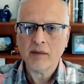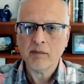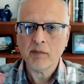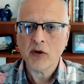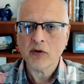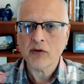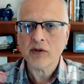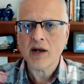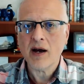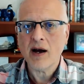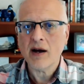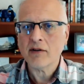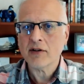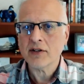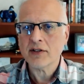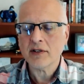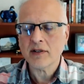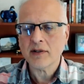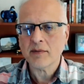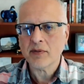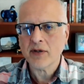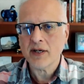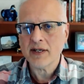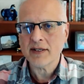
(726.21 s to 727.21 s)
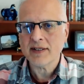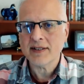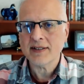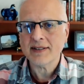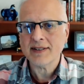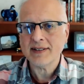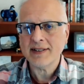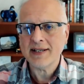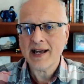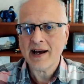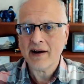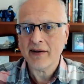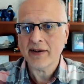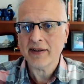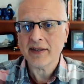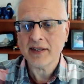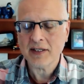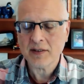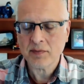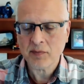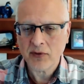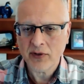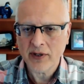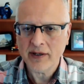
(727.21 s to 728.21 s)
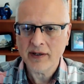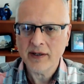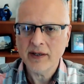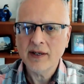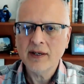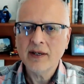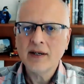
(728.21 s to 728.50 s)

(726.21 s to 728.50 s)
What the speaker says: Congress and the presidency now at this point.